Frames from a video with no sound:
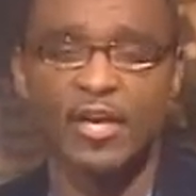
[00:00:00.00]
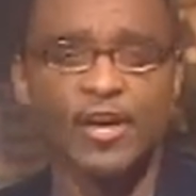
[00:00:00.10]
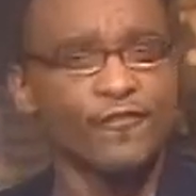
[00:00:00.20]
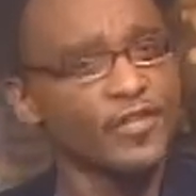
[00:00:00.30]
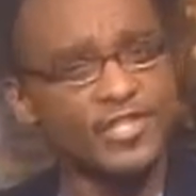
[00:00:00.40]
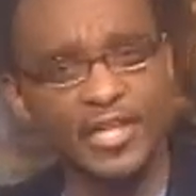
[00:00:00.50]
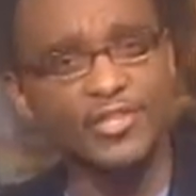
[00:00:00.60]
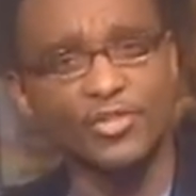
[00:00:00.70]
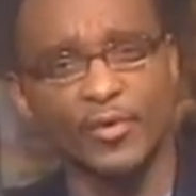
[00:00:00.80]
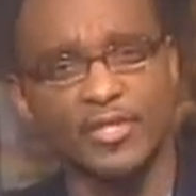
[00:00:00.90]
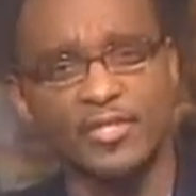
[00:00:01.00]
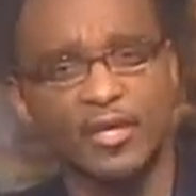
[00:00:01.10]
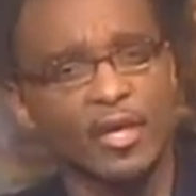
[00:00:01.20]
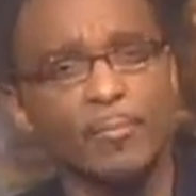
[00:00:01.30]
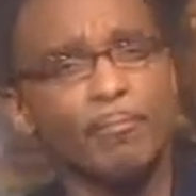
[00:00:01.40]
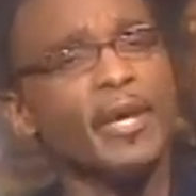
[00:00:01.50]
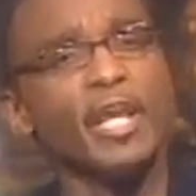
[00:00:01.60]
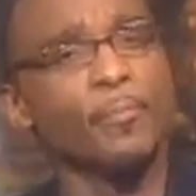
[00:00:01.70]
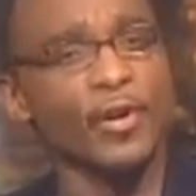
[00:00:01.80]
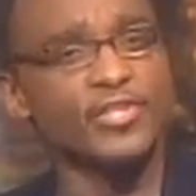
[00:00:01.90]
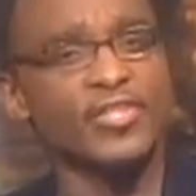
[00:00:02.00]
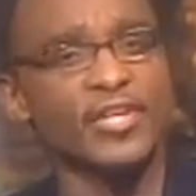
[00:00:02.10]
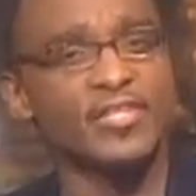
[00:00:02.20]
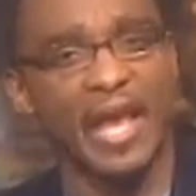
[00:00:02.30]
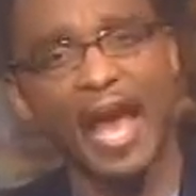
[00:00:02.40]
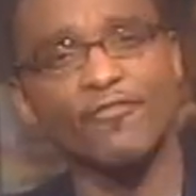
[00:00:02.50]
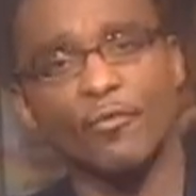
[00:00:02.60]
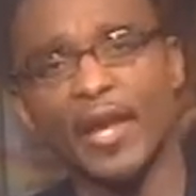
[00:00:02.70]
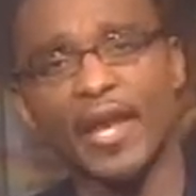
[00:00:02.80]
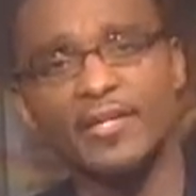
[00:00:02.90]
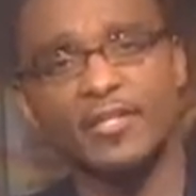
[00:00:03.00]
For centuries, many persons have read